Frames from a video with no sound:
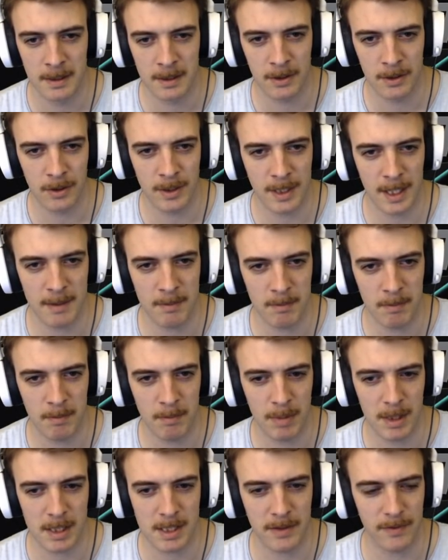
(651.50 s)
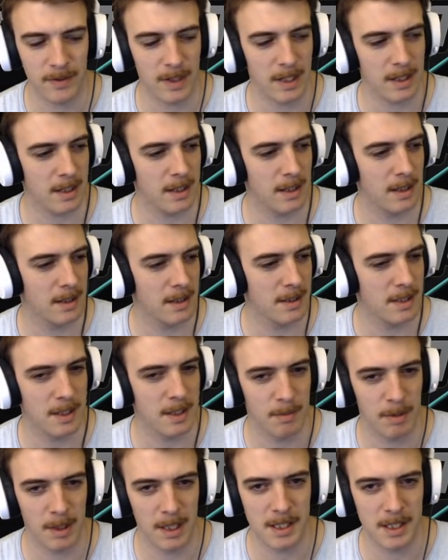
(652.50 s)
Good game. Best of luck to
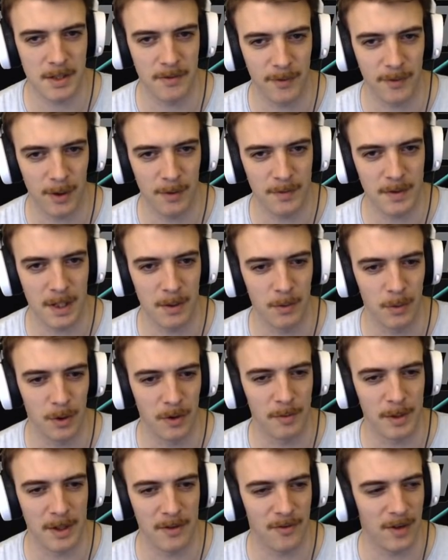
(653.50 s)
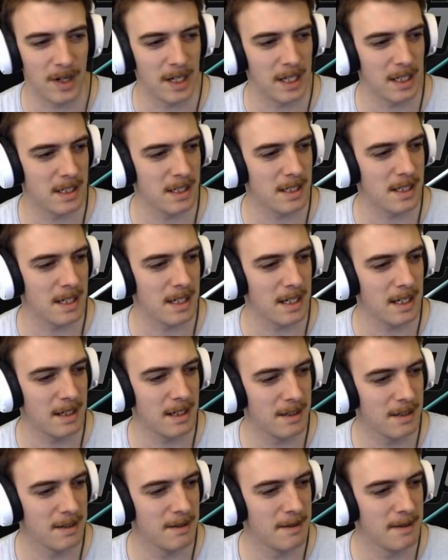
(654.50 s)
the players involved. It would have been funny to
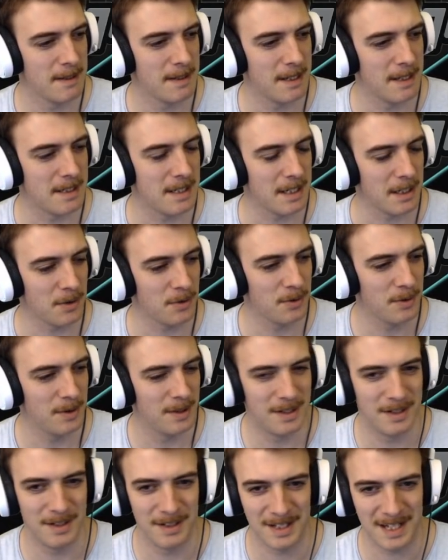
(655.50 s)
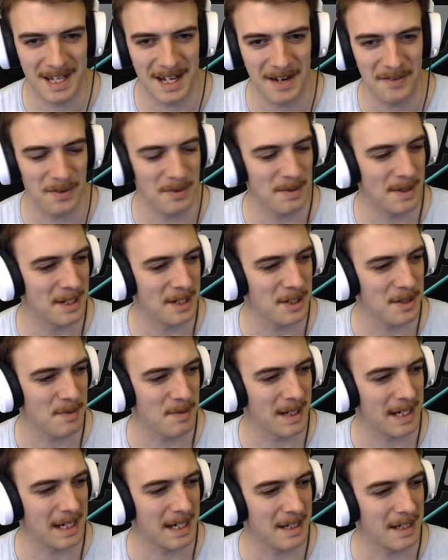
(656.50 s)
see a deal. Everybody just
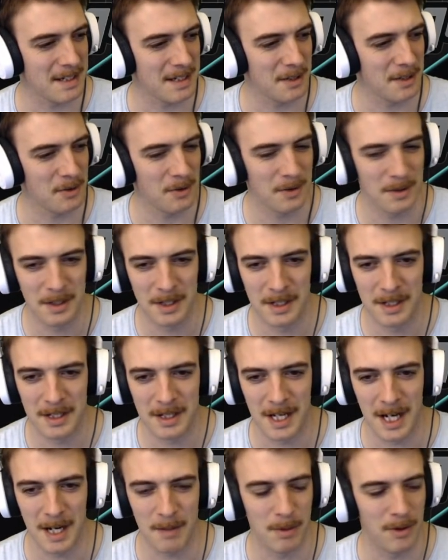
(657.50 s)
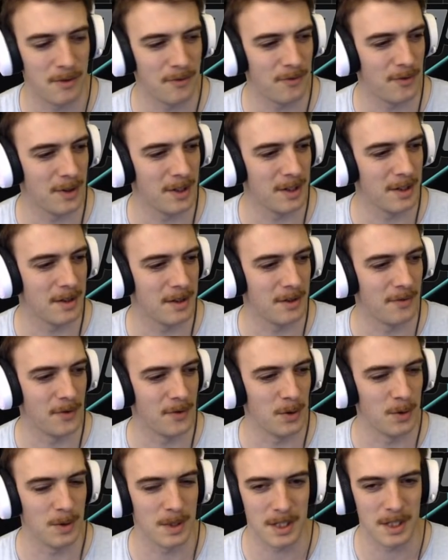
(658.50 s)
making a deal. But for the
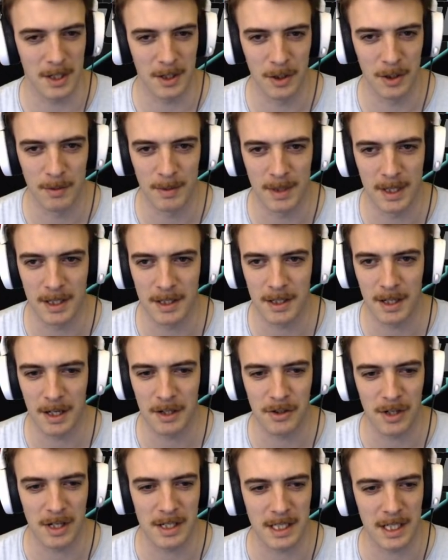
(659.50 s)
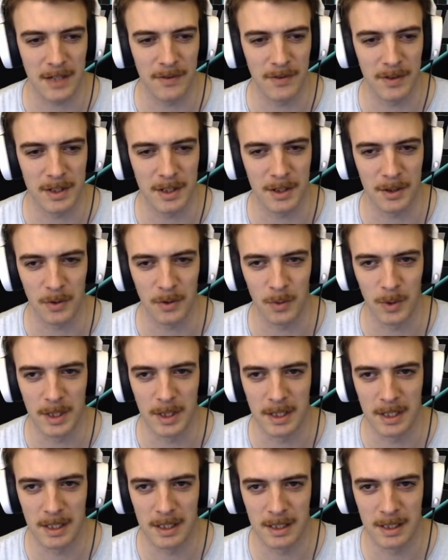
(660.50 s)
viewers at home, I tried to give it the old
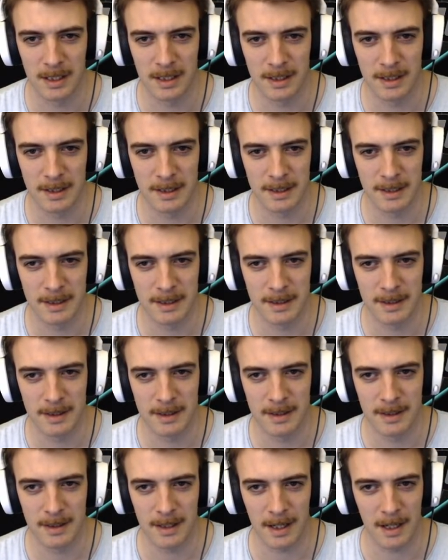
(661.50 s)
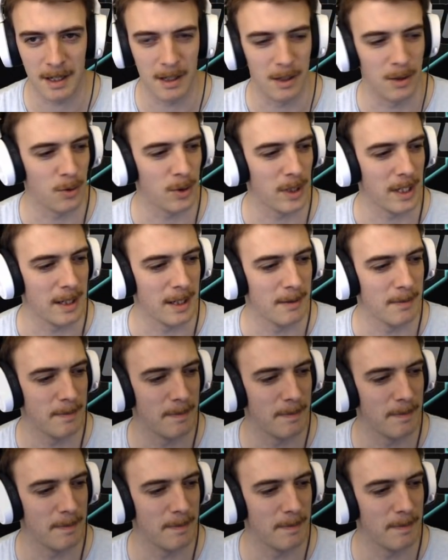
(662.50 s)
win. Unlucky.